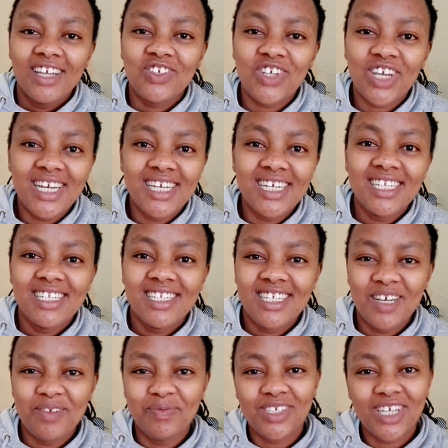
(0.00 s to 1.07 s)
Join
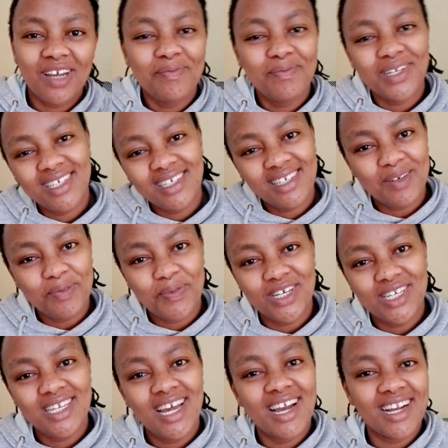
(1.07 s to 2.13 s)
Team Njambiz,
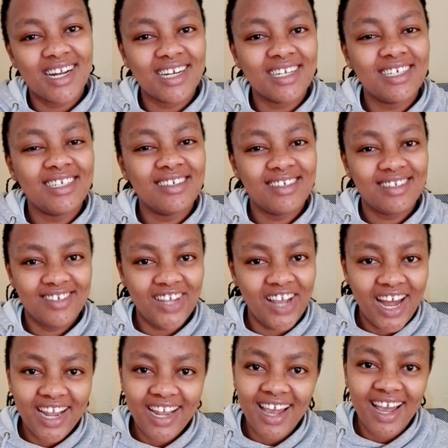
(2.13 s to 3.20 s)
support a girl's
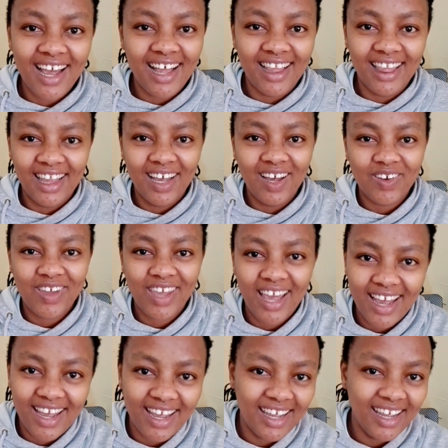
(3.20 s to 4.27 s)
channel,
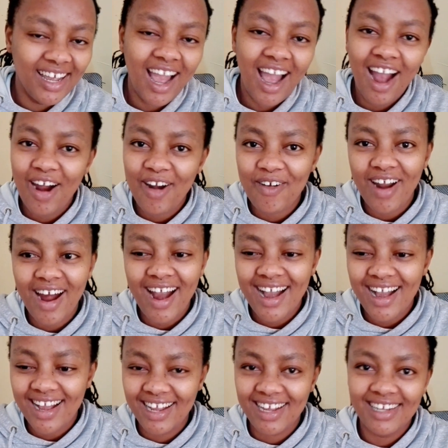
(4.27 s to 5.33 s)
okay?
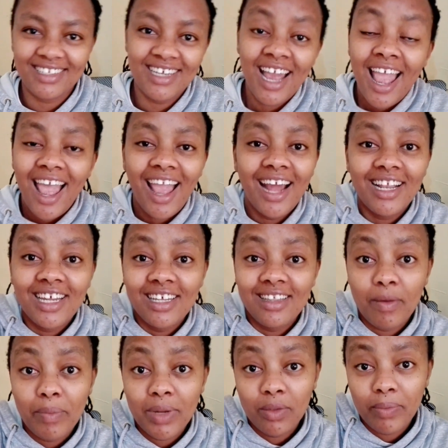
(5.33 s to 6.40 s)
Alright. And hit
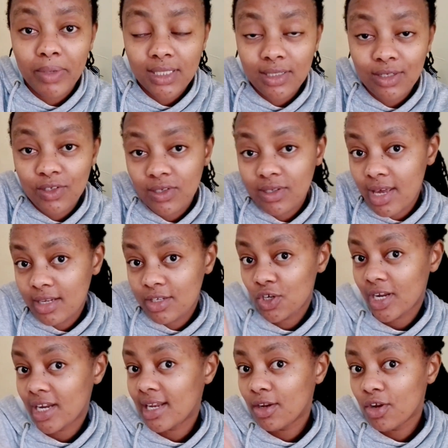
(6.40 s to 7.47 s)
the bell button so that
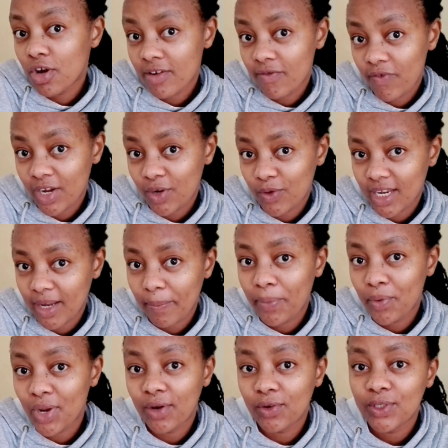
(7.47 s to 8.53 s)
you get notified when I
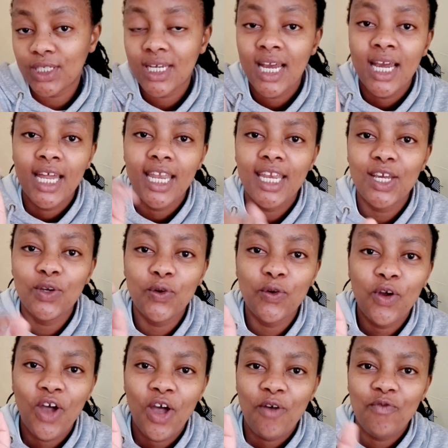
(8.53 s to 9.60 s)
put out
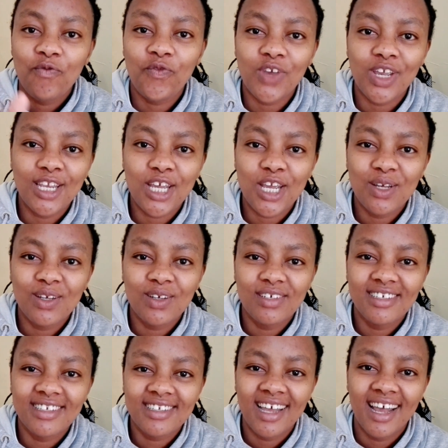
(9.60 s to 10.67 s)
new
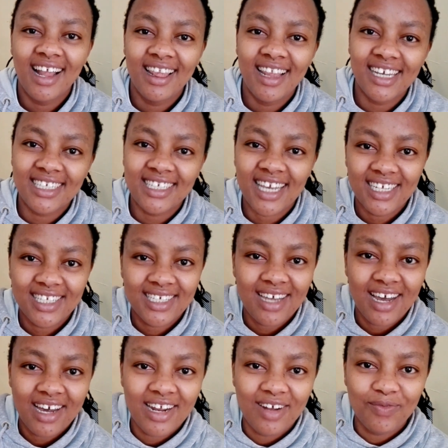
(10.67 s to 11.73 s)
videos. Let's get
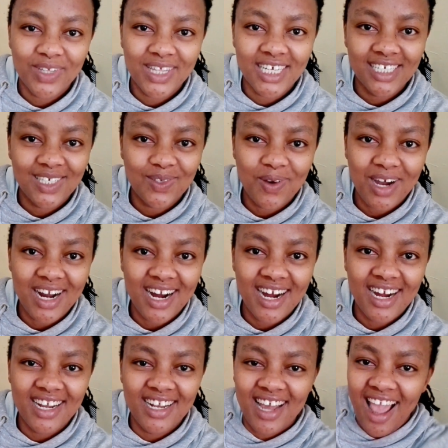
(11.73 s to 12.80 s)
started with this
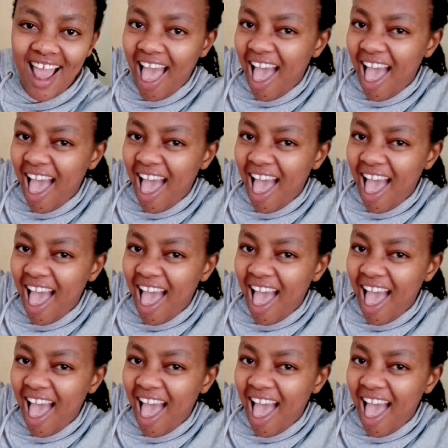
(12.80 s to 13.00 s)
one.